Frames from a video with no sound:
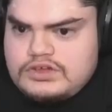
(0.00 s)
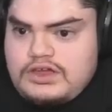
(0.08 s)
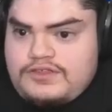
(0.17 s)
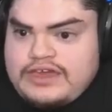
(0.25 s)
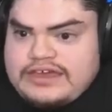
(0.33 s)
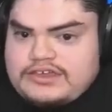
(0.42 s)

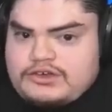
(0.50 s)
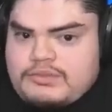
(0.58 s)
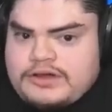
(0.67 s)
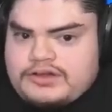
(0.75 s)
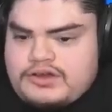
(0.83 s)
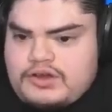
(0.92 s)
Thank you. Come
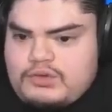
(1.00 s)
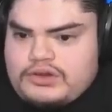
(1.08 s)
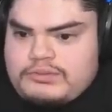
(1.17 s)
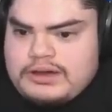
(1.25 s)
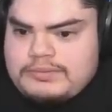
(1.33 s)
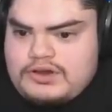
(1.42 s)
on. Roll
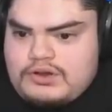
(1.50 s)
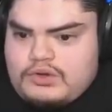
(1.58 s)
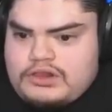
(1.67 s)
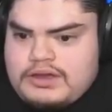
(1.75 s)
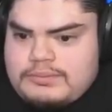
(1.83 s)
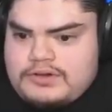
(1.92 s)
him up.
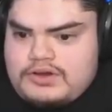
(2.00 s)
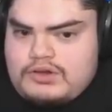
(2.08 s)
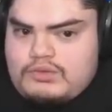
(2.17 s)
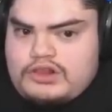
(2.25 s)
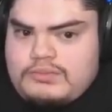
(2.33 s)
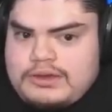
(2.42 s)
Roll him up.
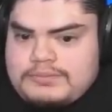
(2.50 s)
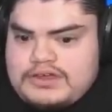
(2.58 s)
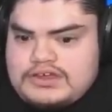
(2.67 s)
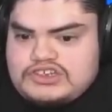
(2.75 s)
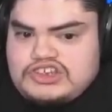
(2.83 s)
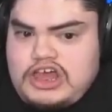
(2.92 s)
Roll him up.
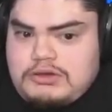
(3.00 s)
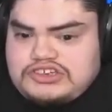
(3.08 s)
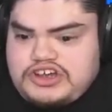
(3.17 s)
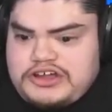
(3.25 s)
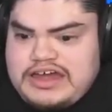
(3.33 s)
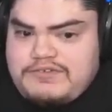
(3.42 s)
Slowest
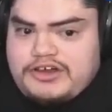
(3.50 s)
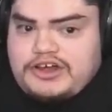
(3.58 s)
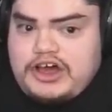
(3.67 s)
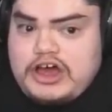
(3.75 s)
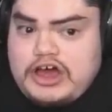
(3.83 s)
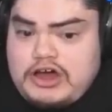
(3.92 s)
turn ever.
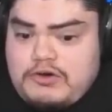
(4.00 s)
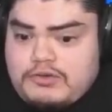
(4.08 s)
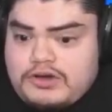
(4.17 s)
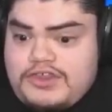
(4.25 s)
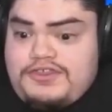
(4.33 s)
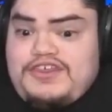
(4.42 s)
Go!
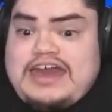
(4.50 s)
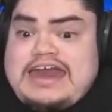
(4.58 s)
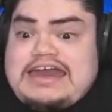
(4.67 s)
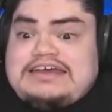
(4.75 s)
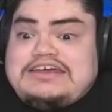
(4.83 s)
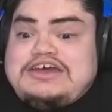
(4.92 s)

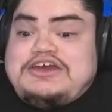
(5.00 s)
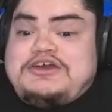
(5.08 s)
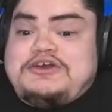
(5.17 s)
Thank you!